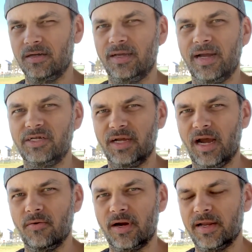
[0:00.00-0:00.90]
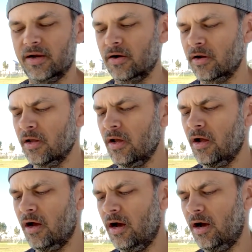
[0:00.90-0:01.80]
got your guy right here.
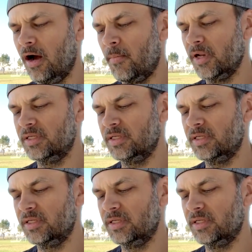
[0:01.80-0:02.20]
I'm going